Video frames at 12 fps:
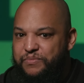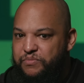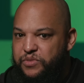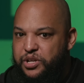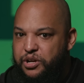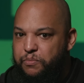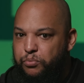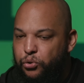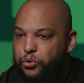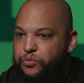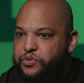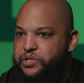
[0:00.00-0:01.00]
You know,
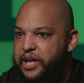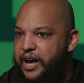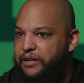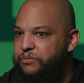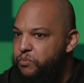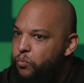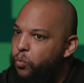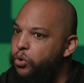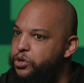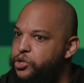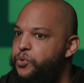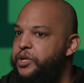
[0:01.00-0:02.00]
proves that
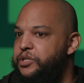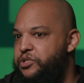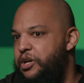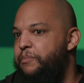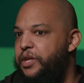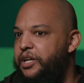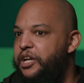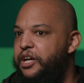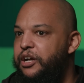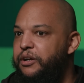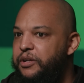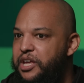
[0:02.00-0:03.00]
we're doing something
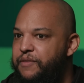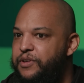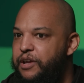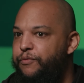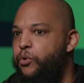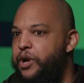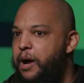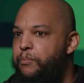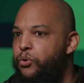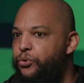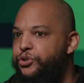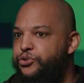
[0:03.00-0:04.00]
here, even if we're not
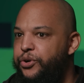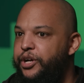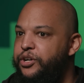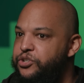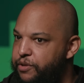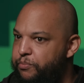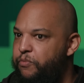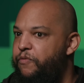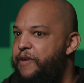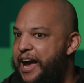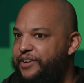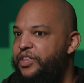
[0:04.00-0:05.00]
pulling triggers. The
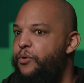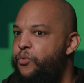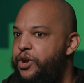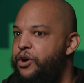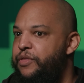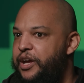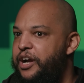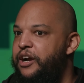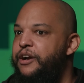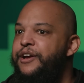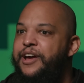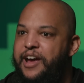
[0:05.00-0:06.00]
fact that we are
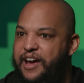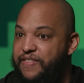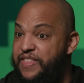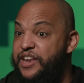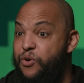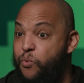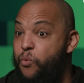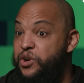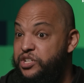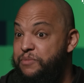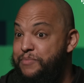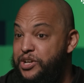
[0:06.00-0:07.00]
there and they don't
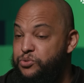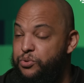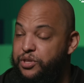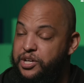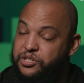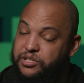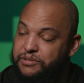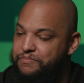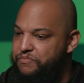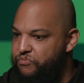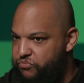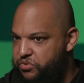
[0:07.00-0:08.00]
want to mess with us,
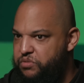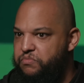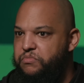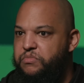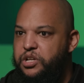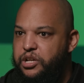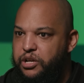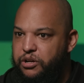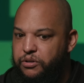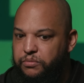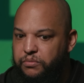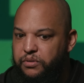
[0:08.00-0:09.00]
you
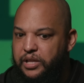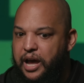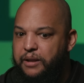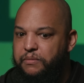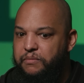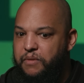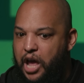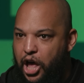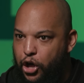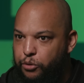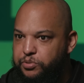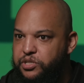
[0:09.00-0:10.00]
know, that
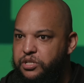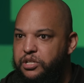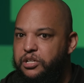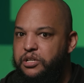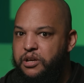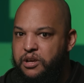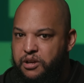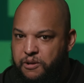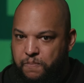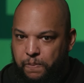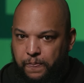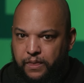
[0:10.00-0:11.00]
helps to
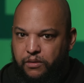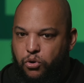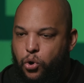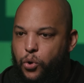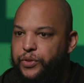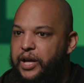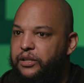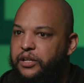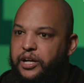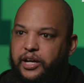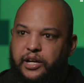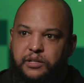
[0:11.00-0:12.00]
hold that
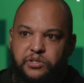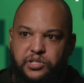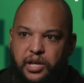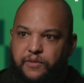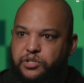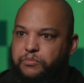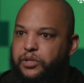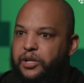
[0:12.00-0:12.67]
line, save some